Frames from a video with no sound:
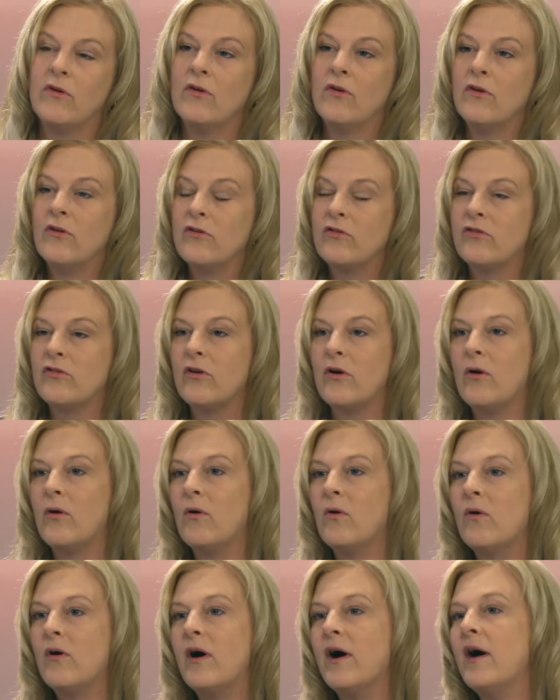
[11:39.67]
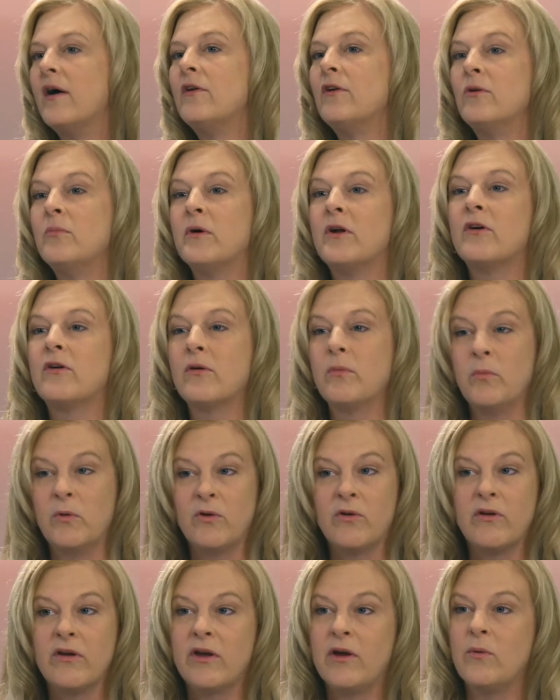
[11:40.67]
So how do you better
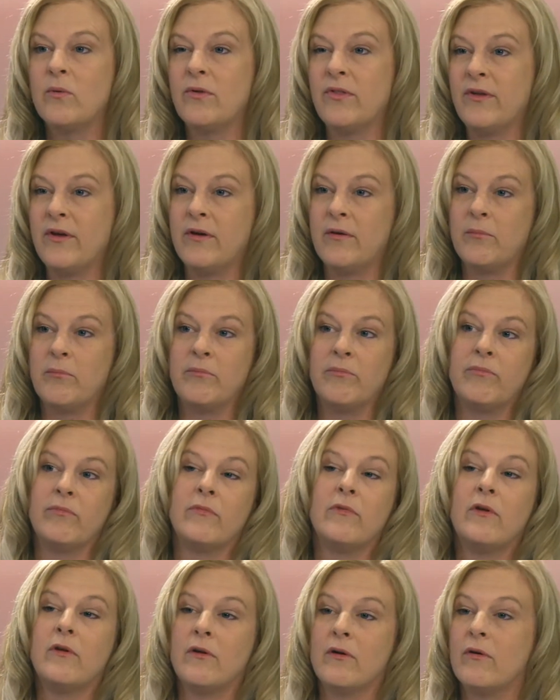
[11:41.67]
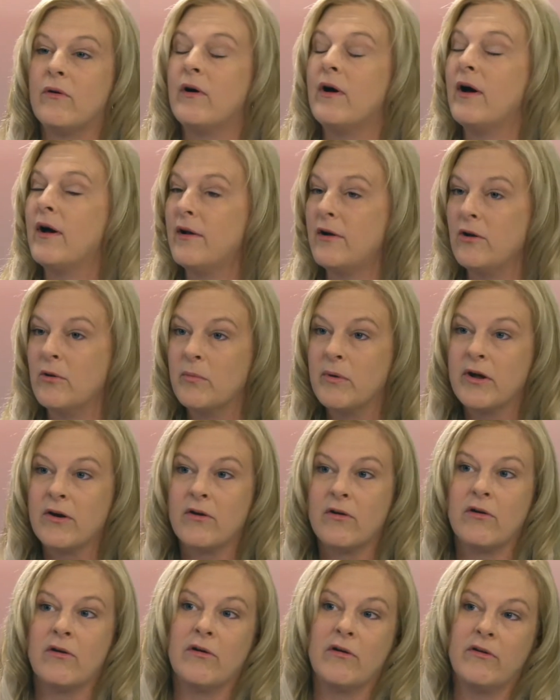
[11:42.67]
communicate with them? You know, how do you
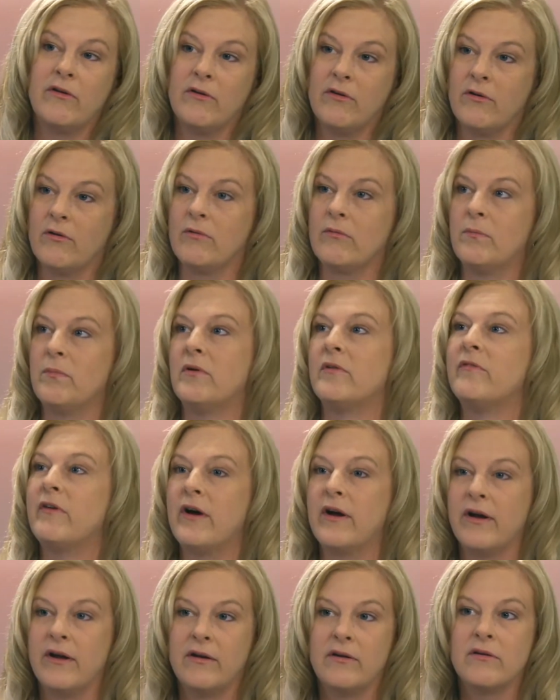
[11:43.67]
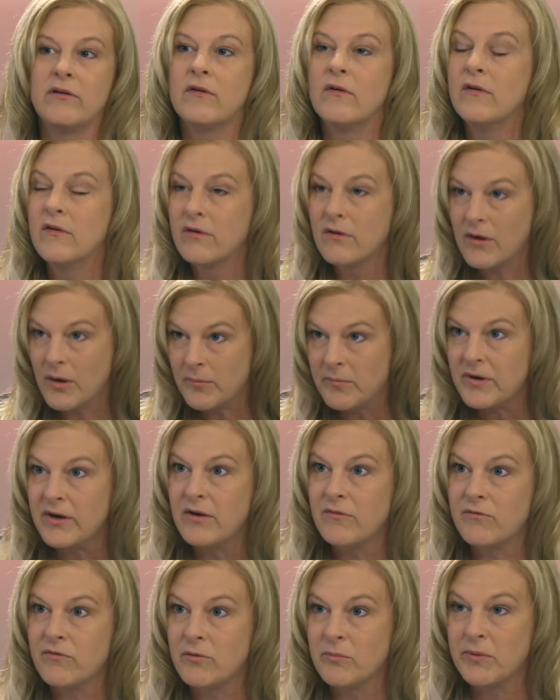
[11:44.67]
better, you know, provide
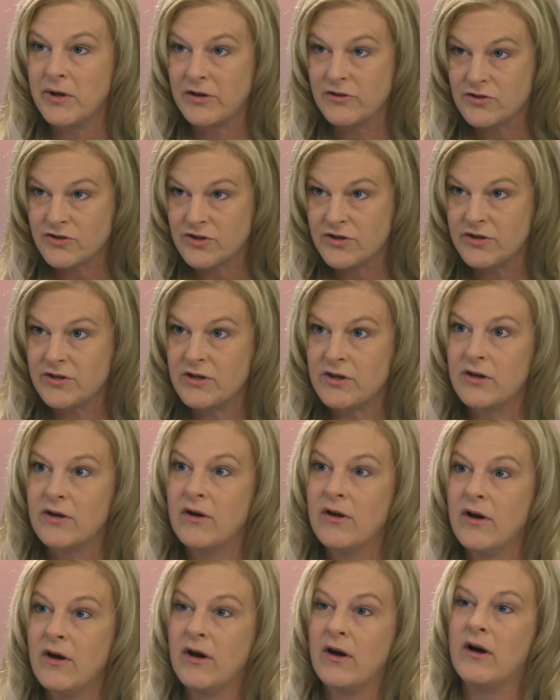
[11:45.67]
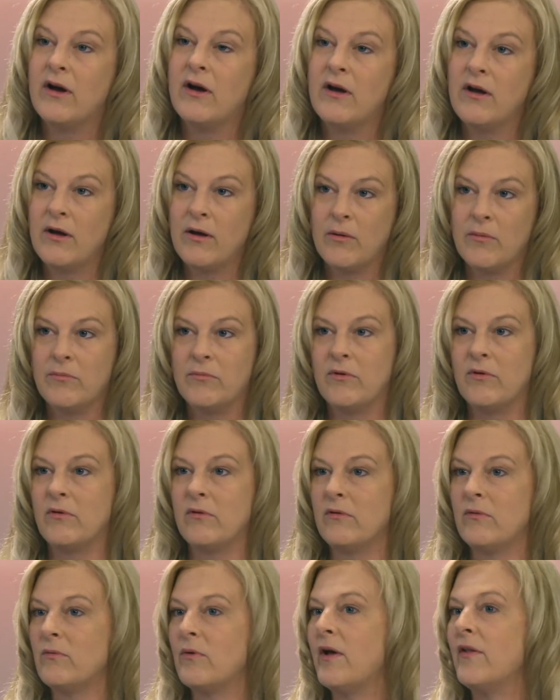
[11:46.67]
company information
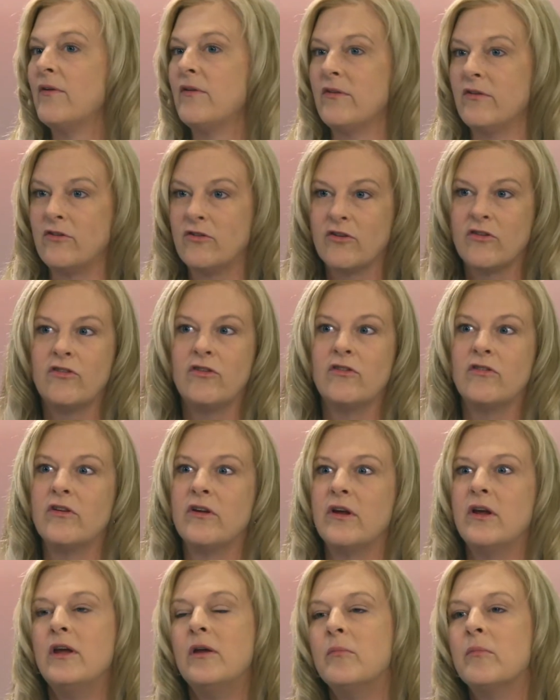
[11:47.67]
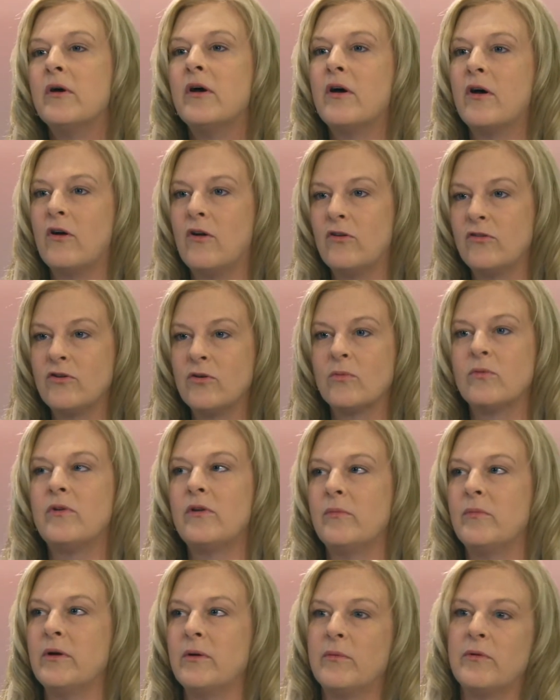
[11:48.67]
rather than just using email to
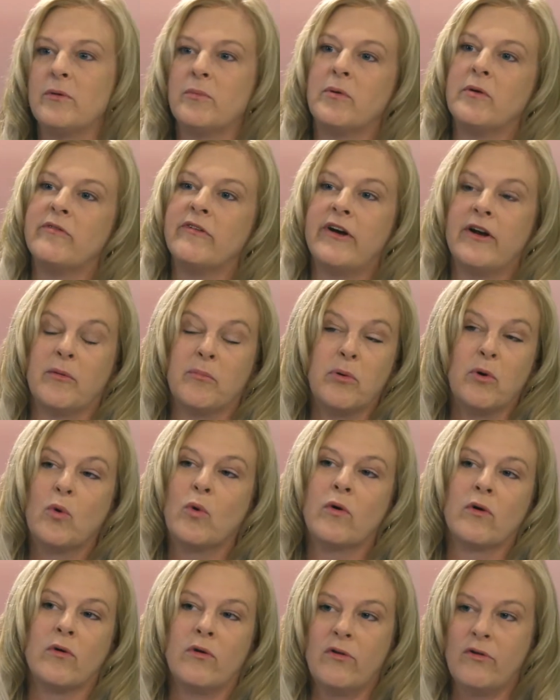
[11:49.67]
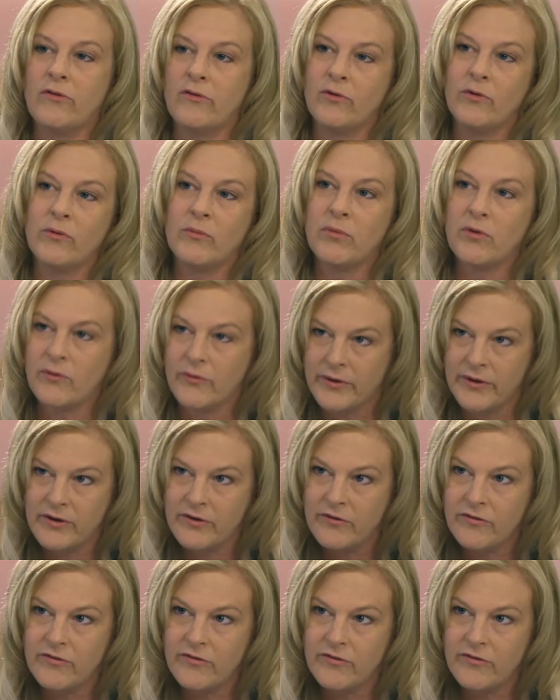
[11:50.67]
really be able to provide a portal to employees?